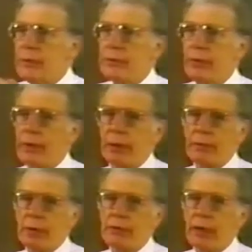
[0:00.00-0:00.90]
So I
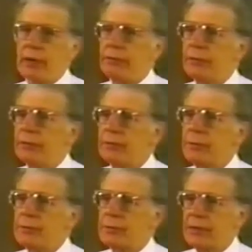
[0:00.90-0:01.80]
can rotate through the
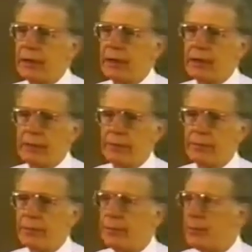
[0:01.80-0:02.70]
troops on the island
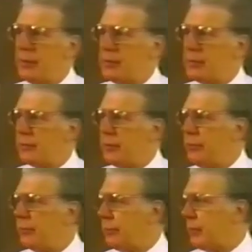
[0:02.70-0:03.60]
for periods of
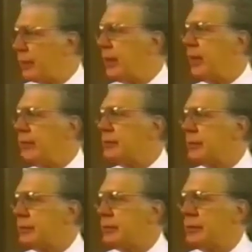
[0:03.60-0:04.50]
2 to 4
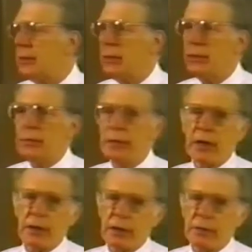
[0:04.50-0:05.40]
days, where
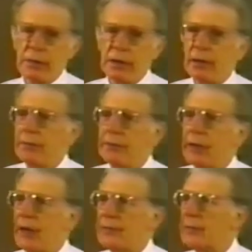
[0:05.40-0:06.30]
they can completely
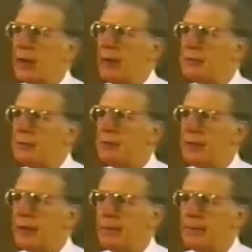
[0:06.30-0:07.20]
relax and have some
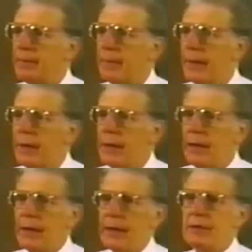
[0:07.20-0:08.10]
fun."
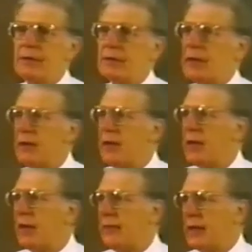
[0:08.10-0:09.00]
He says, "I
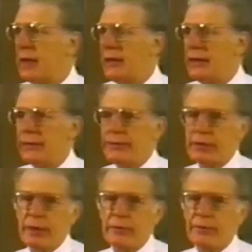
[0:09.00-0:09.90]
think I have an ideal
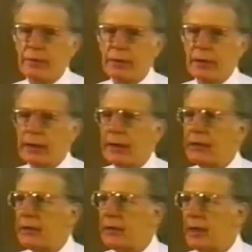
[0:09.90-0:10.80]
site for it, and I'd
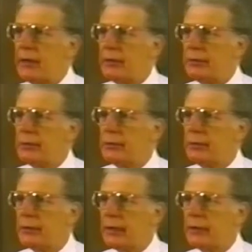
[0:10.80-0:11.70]
like to take you
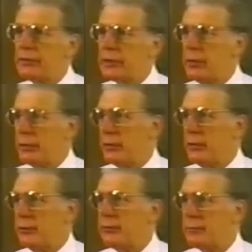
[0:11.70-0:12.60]
there and show it to you."